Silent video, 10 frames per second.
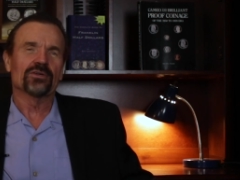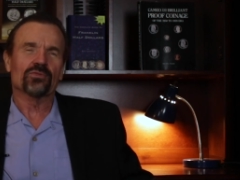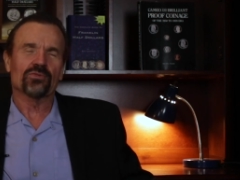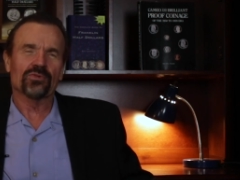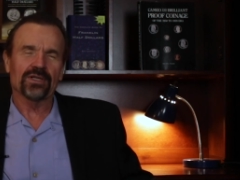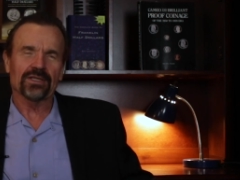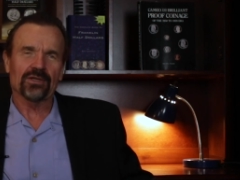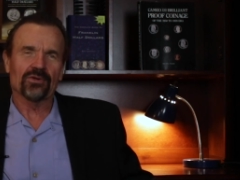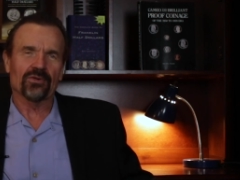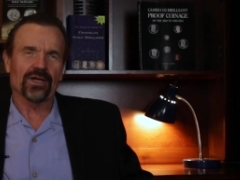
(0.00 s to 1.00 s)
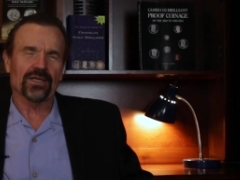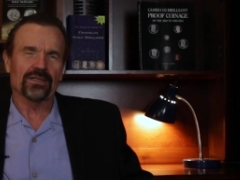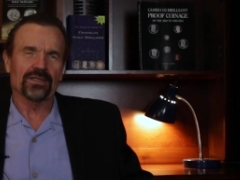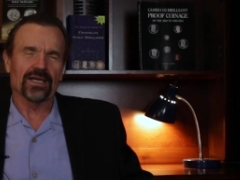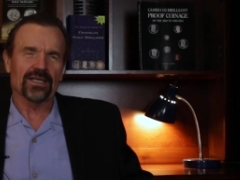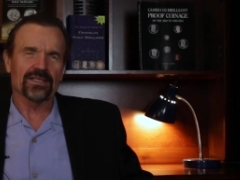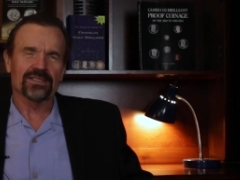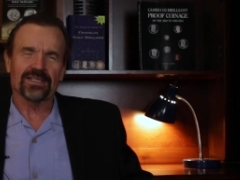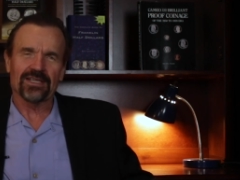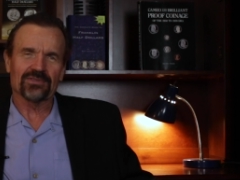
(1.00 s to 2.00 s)
really great United
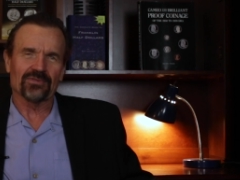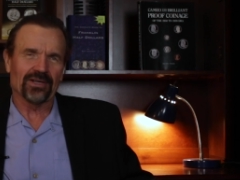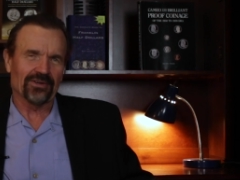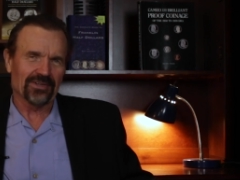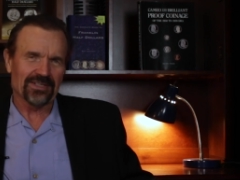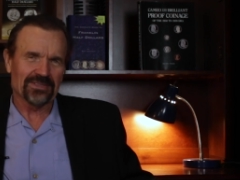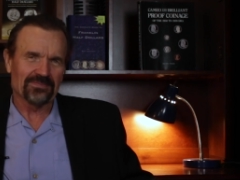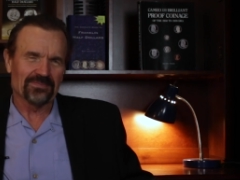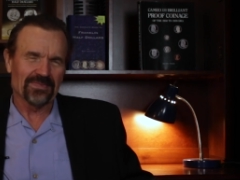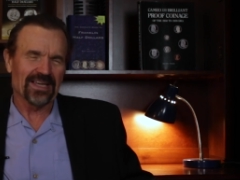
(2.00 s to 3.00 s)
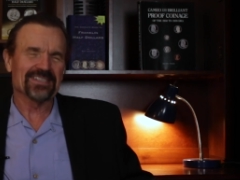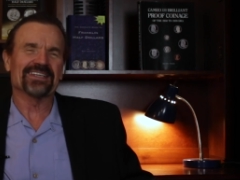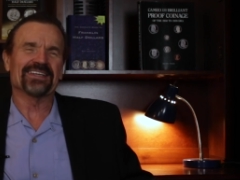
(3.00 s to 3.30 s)
States rarities. Thanks